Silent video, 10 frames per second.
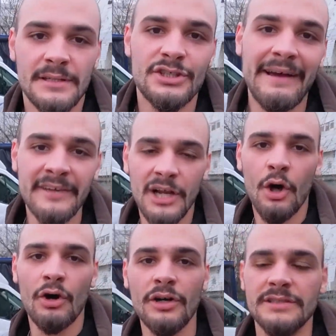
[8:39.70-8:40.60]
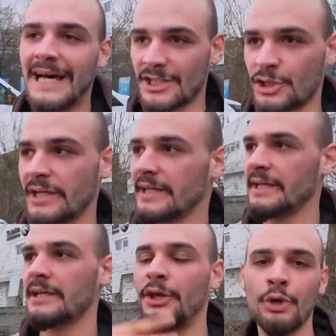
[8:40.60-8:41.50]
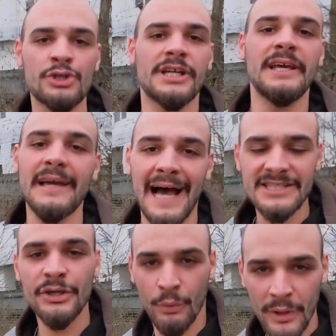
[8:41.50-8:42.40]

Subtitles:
driving along naturally, usually as you